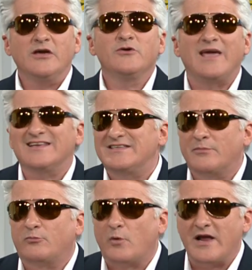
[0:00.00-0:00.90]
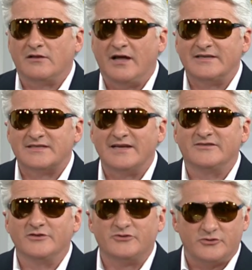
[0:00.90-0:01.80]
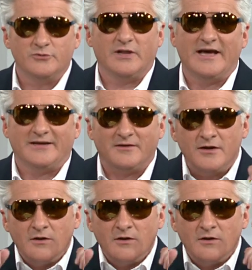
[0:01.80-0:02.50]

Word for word: You can't see the brake lights until it's too late.